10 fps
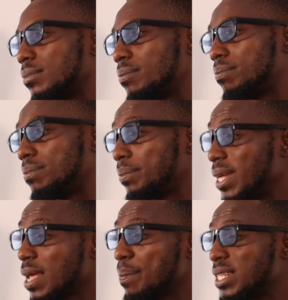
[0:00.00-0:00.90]

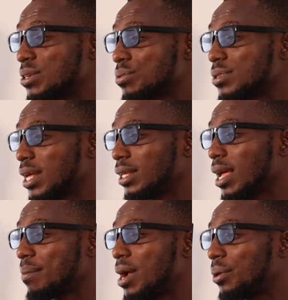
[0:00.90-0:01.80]
beta particles and
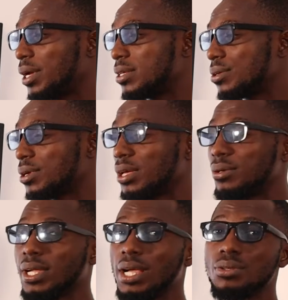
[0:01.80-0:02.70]
gamma rays, okay,
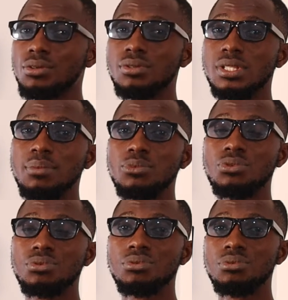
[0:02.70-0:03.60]
you can also use them
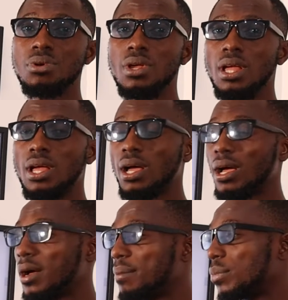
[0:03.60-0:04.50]
to
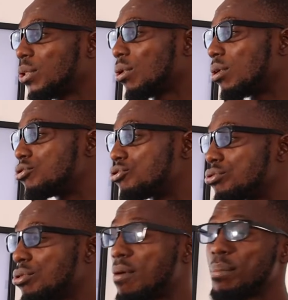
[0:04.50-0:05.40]

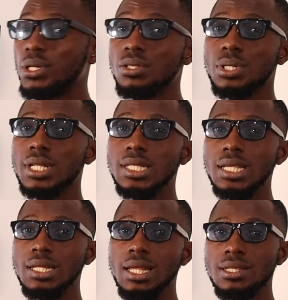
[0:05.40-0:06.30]
control or monitor the
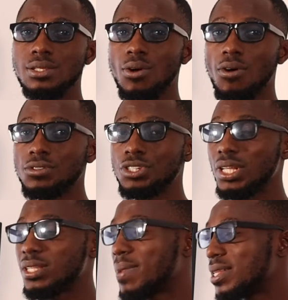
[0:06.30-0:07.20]
thickness of
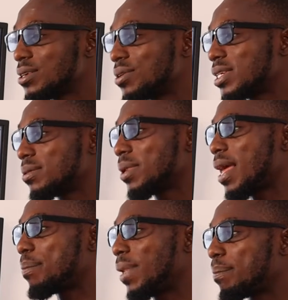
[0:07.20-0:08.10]
sheet materials, maybe
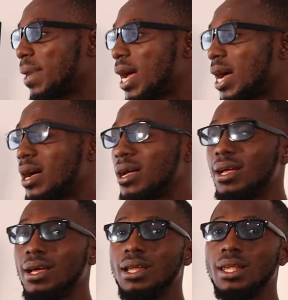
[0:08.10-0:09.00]
like paper,
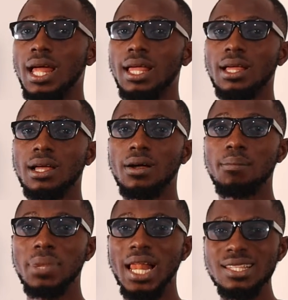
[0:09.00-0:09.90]
like
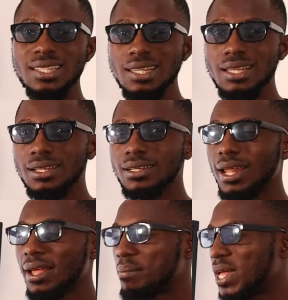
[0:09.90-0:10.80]
plastic,
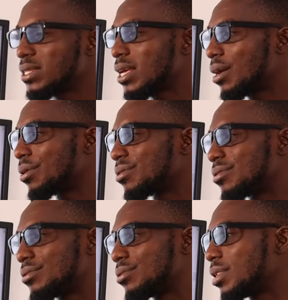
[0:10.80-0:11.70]
like
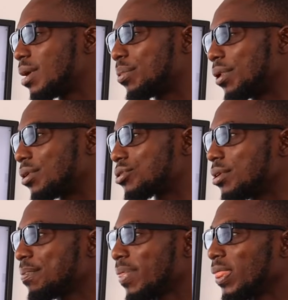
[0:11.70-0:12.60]
metals, during their
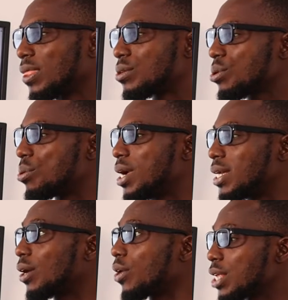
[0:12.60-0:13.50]
production. So
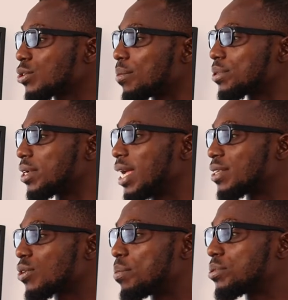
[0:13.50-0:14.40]
the correct option here
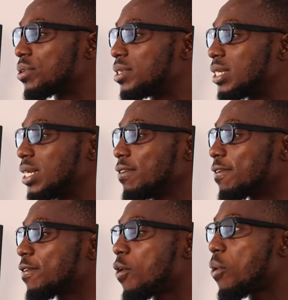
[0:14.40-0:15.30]
is option D,
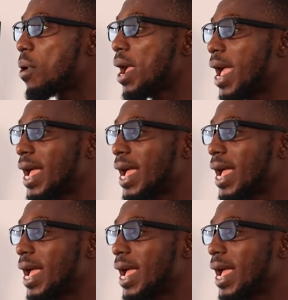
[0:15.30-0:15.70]
for